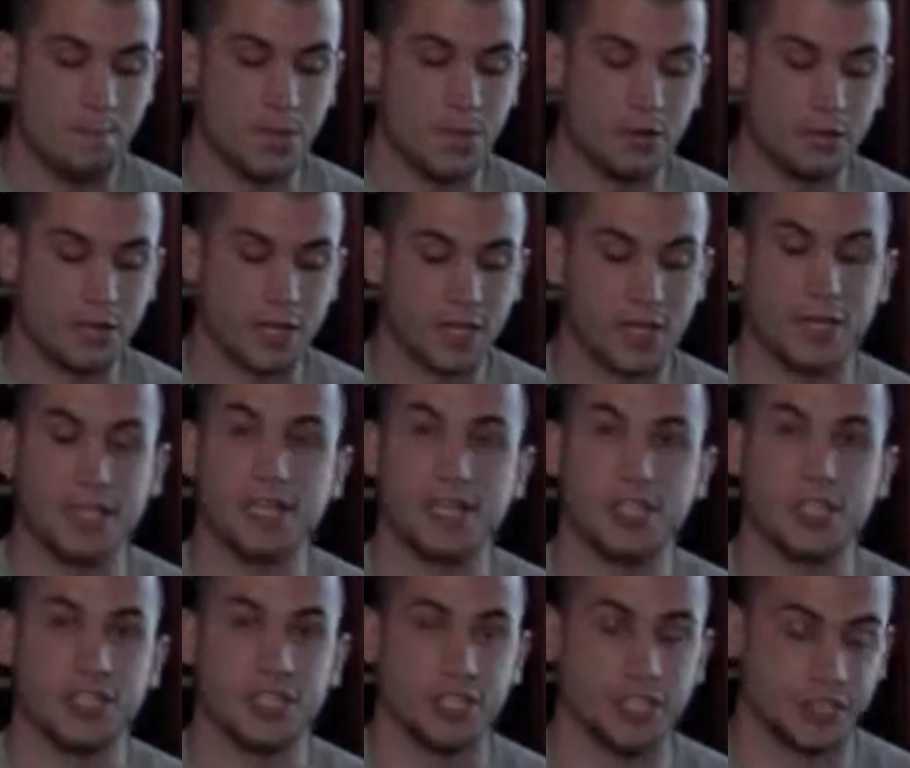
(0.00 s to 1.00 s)
billion
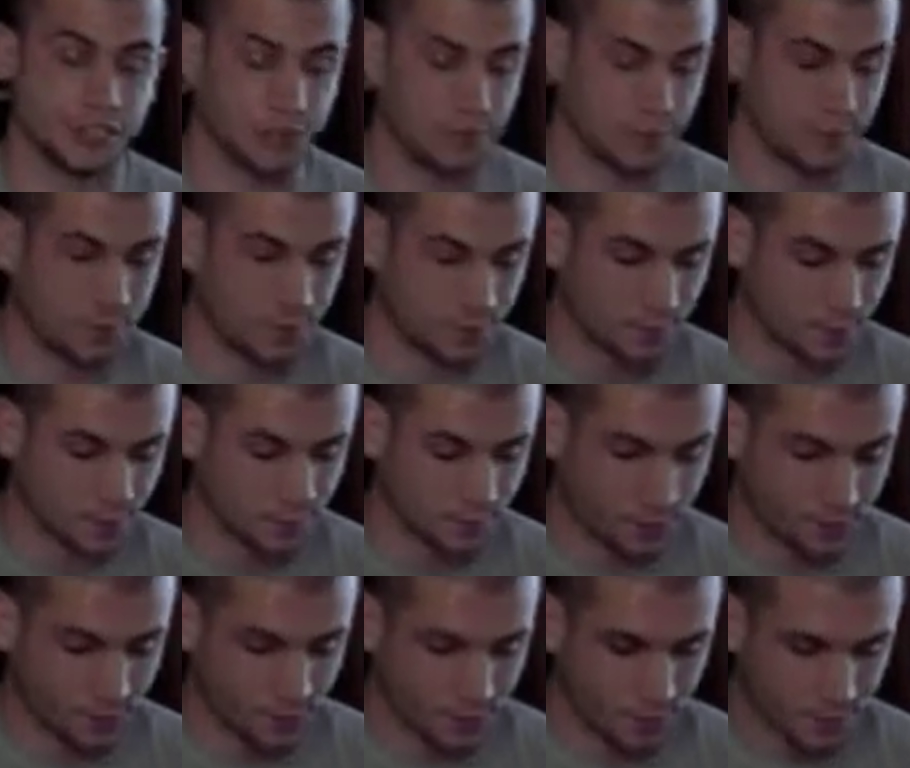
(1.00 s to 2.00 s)
each year.
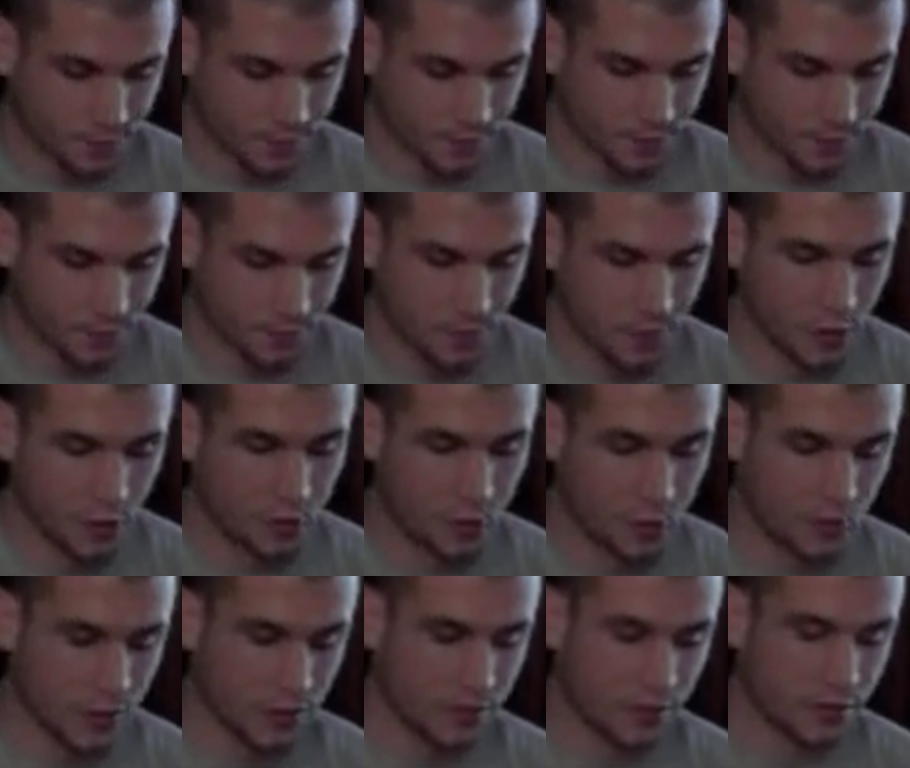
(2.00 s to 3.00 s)

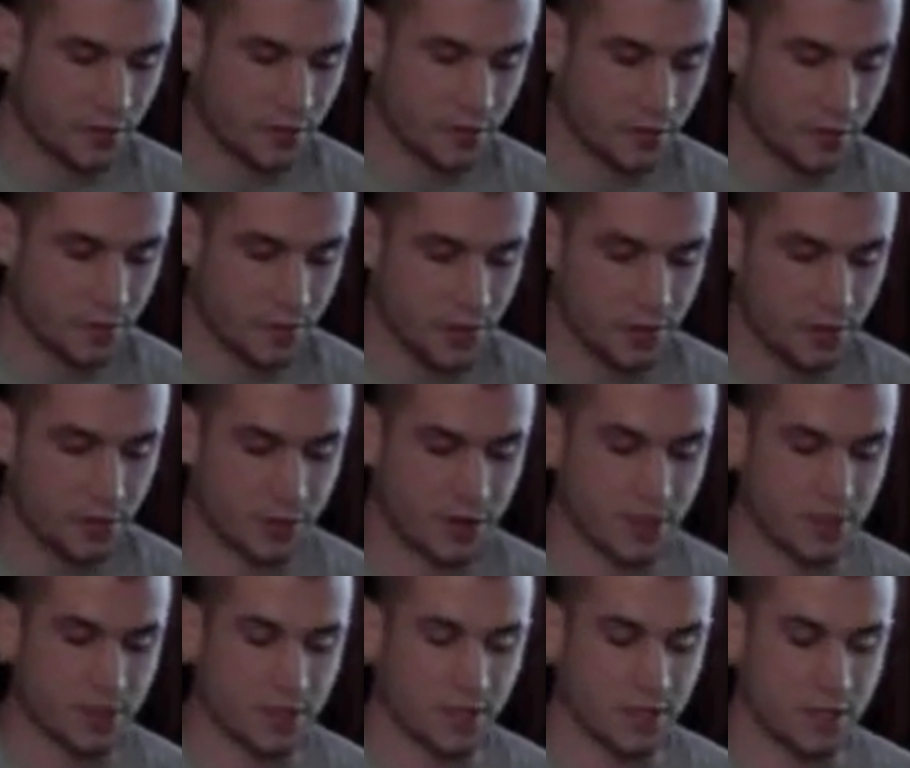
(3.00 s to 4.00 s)
According to the
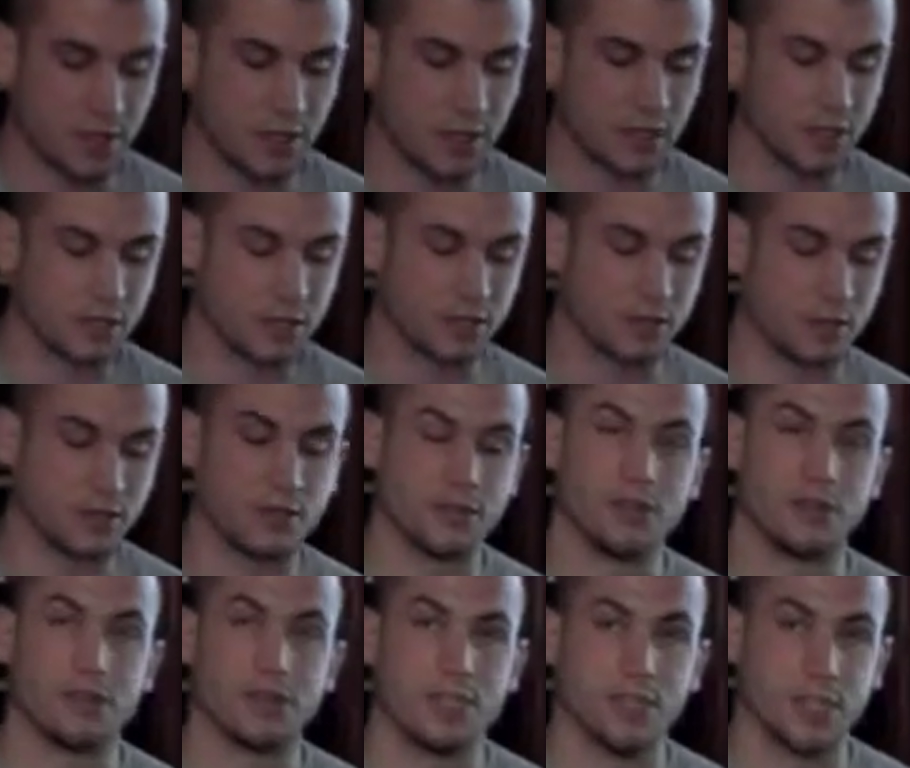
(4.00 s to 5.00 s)
American Psychological
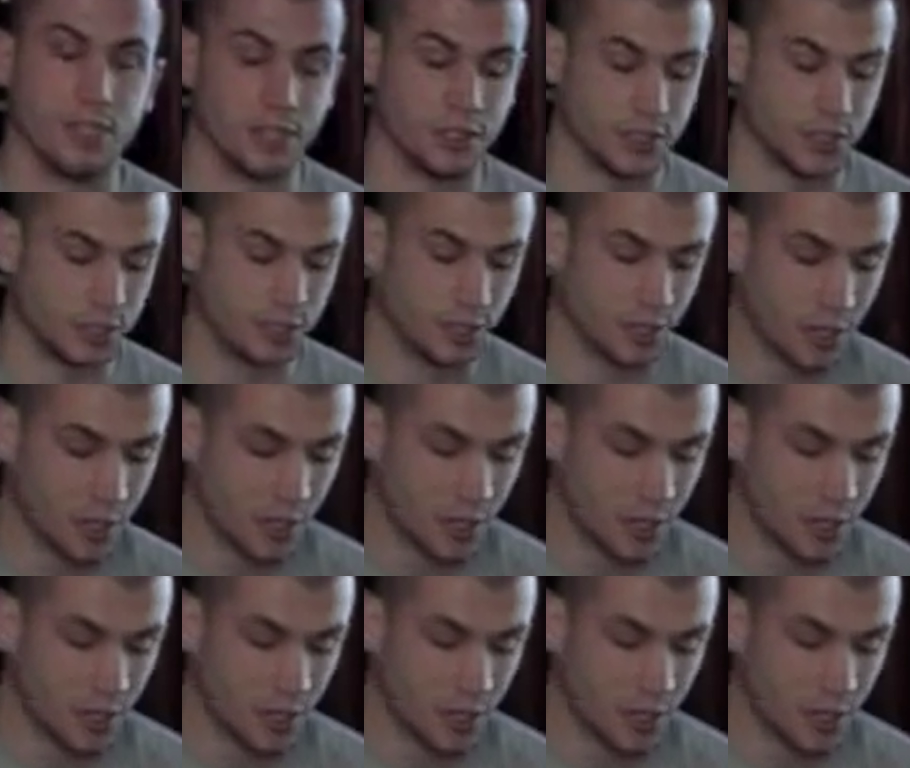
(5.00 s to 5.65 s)
Association,